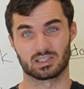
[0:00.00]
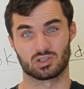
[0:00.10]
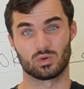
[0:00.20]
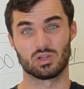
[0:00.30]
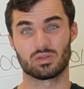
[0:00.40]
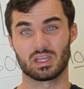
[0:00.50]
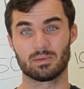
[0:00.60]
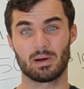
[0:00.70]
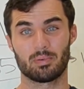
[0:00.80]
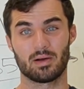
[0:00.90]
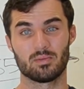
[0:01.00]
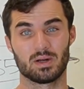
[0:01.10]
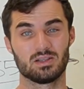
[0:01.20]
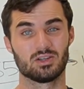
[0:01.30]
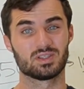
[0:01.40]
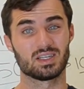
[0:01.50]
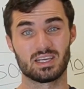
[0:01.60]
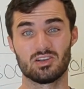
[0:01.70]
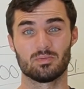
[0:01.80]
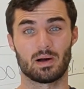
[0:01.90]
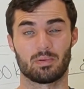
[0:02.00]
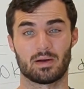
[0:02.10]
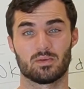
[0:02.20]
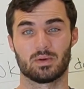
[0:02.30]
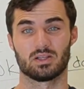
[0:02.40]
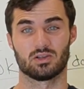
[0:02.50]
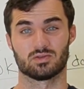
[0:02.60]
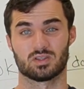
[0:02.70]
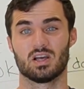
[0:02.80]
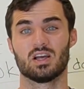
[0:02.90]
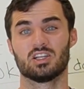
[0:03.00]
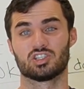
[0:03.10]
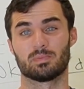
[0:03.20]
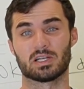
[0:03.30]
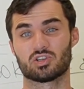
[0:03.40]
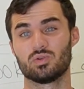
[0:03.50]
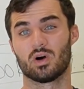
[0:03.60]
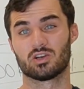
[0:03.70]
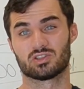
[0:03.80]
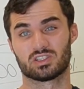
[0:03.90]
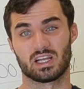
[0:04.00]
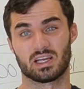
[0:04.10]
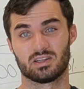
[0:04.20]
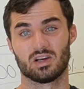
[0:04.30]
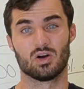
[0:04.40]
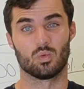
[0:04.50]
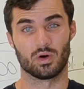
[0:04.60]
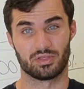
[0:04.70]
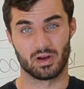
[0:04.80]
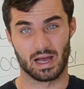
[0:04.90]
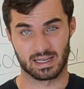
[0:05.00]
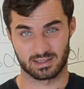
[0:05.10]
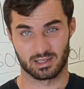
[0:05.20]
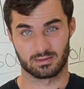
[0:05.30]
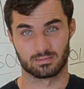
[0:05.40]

So when you think about private money loans and hear about private money loans, just make sure you understand what they're asking.